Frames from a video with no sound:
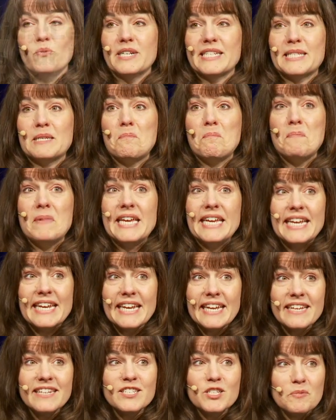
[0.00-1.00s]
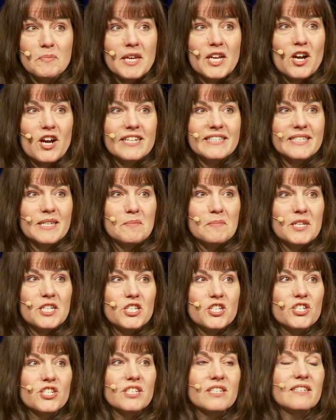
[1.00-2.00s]
What does it mean to be God's
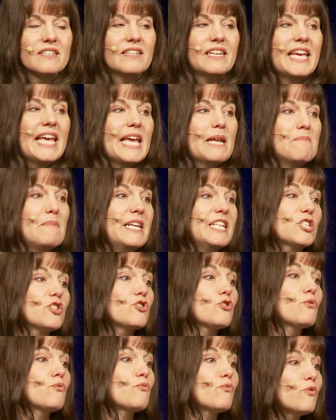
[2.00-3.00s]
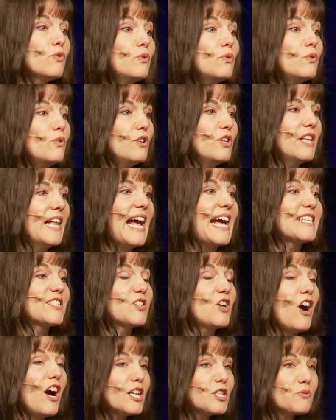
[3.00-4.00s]
image? It means to rule as
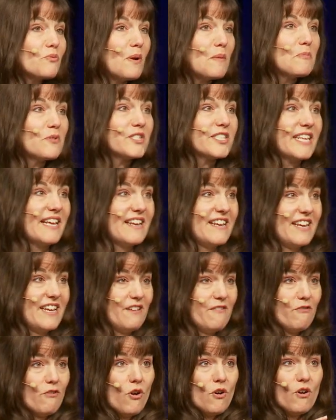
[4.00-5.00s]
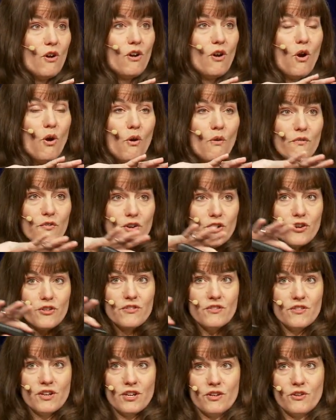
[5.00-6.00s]
God's representative over
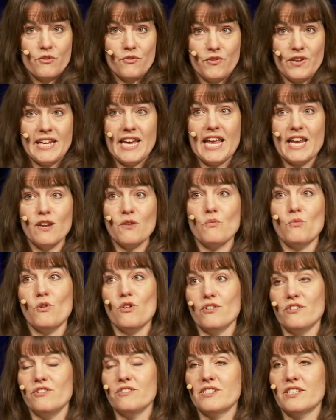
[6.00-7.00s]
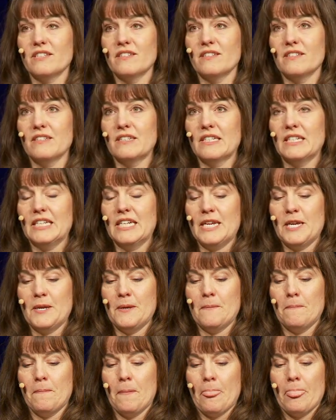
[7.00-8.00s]
the created world.
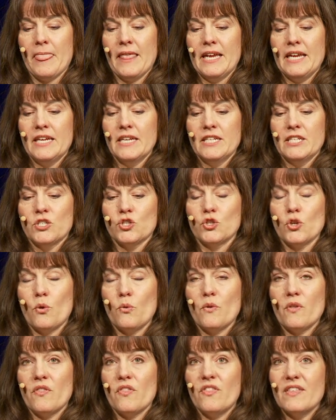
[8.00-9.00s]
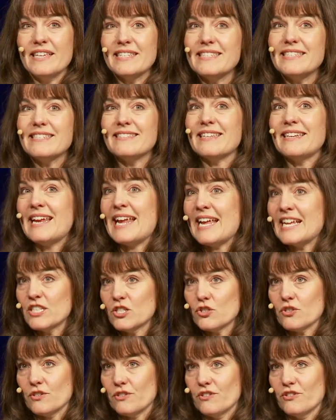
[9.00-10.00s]
So this is an
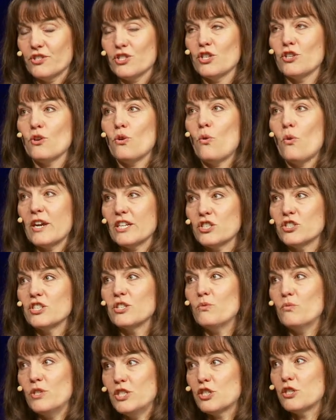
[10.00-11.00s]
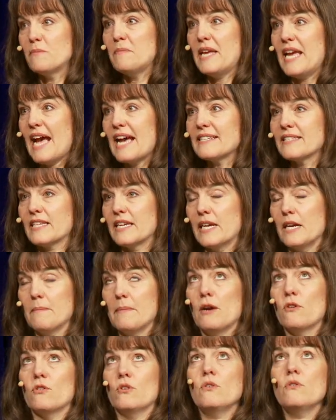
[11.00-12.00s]
answer to the question we should be asking
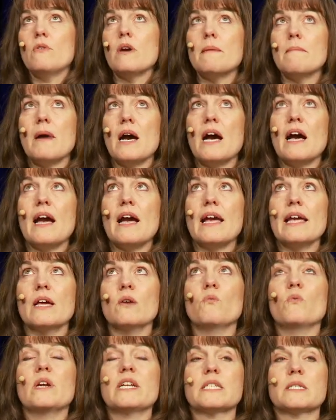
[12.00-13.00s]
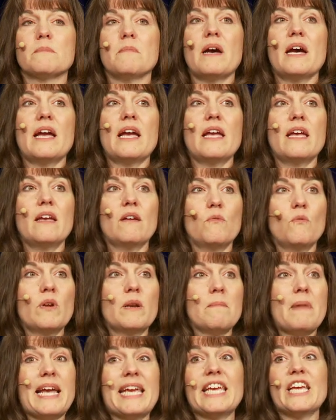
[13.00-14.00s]
about who am I and what is my what
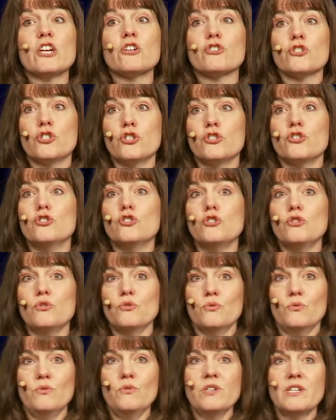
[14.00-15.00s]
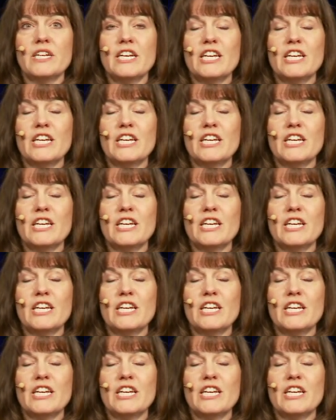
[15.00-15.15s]
am I here to do?